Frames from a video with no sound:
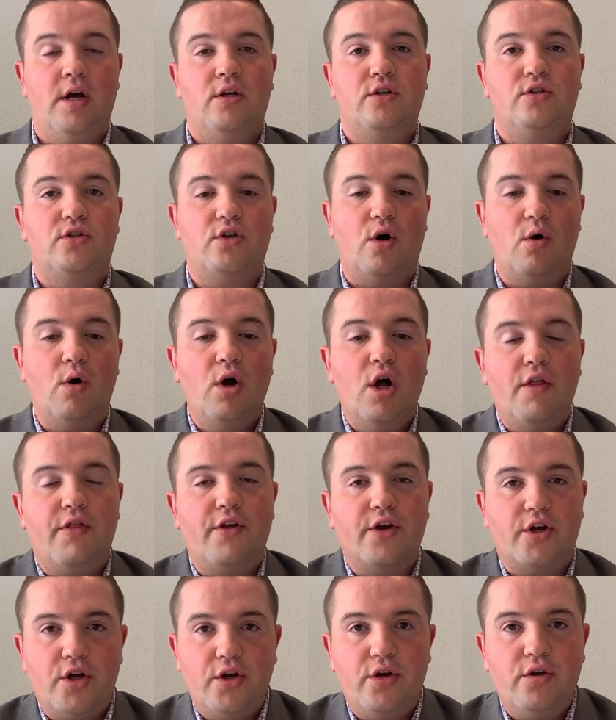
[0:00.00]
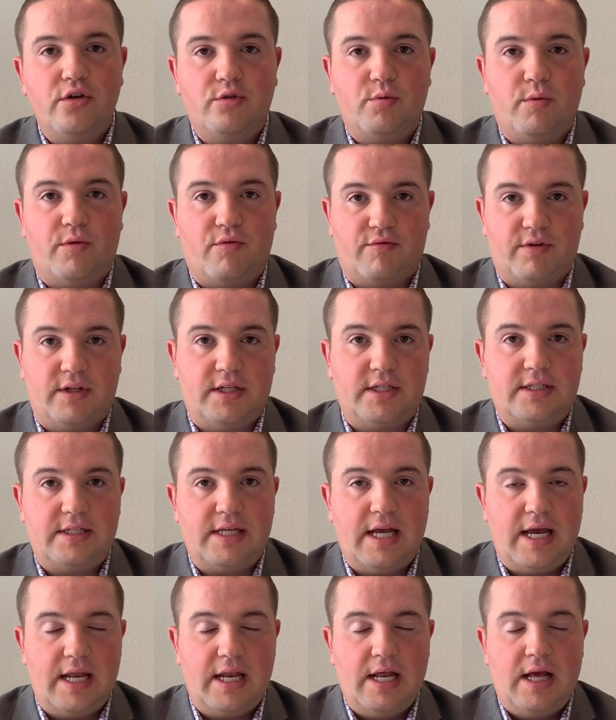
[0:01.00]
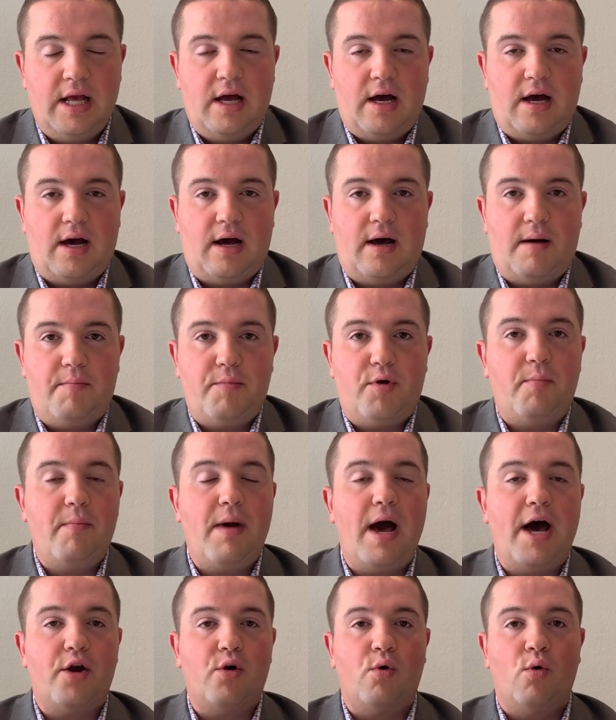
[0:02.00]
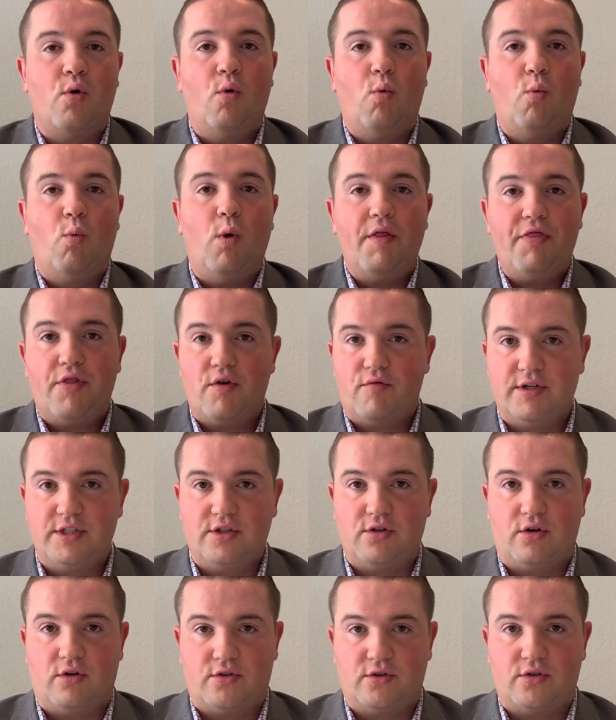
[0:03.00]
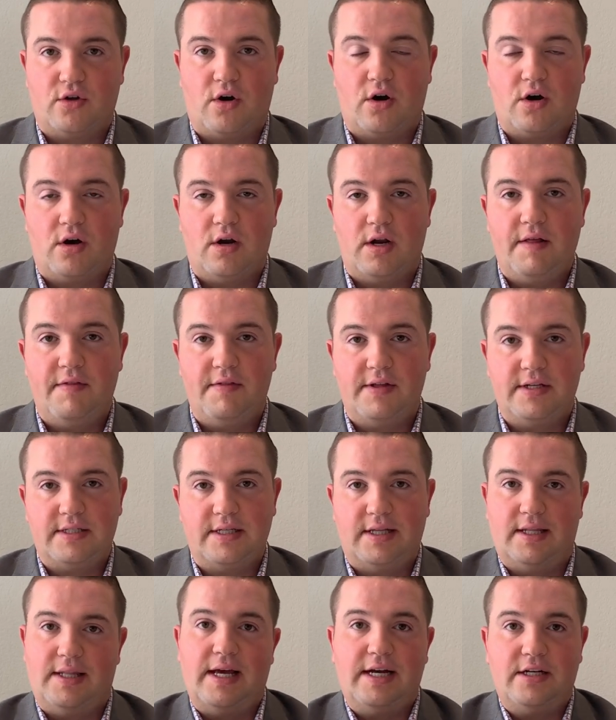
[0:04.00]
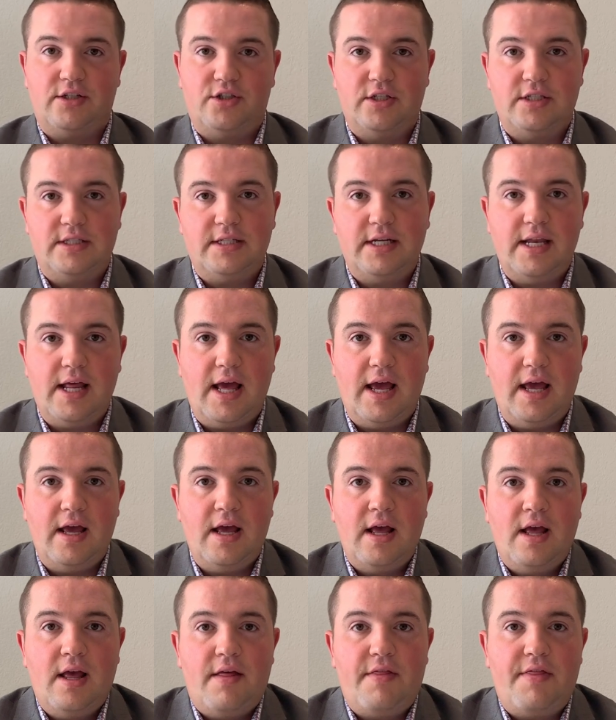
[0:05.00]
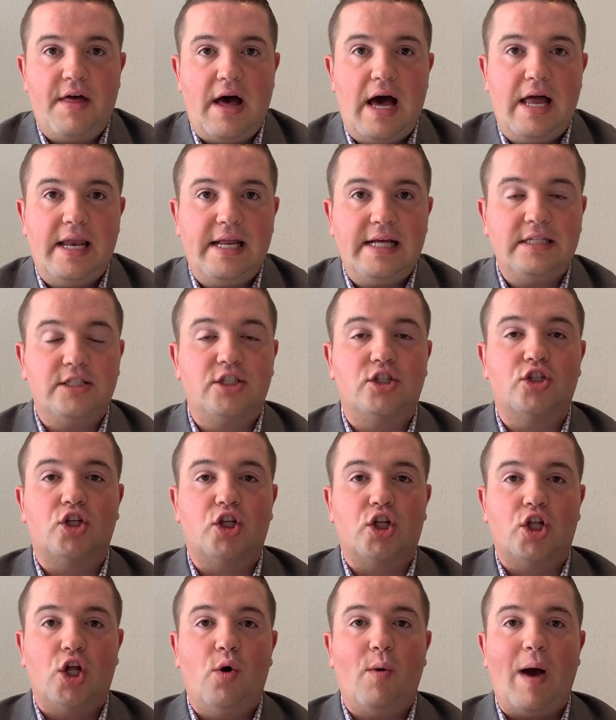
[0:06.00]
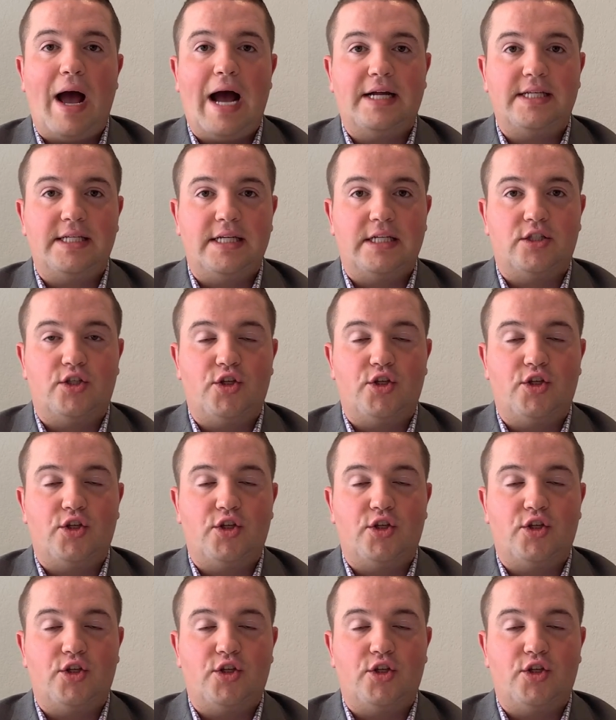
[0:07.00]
So the good news with real estate, no matter what the results are in this election today, that it's slow acting.